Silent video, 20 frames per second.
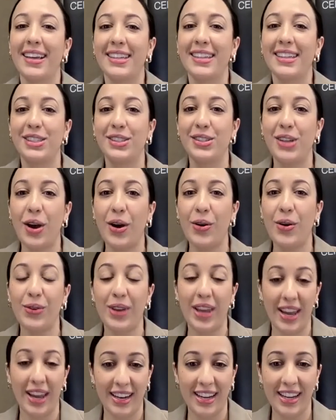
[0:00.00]
So,
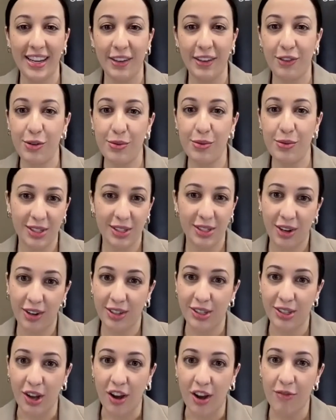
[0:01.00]
Katie, if you want to start
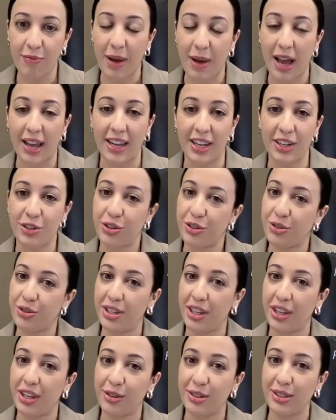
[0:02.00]
us off by
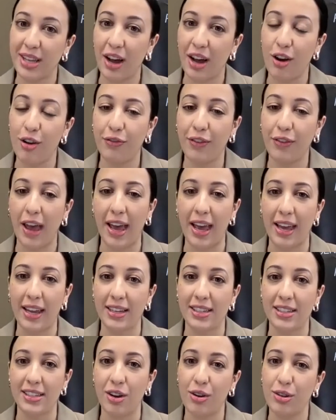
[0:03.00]
introducing yourself
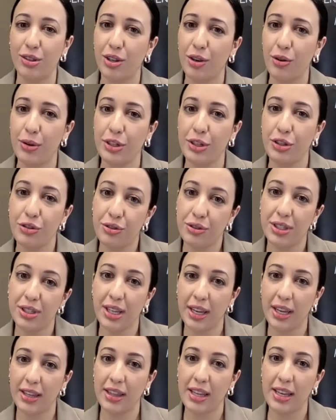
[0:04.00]
and also
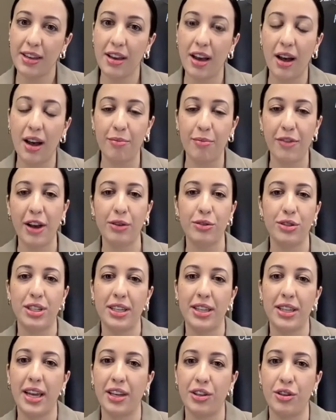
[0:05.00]
introducing the
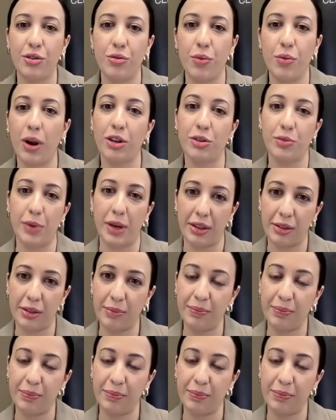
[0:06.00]
faculty that you worked with.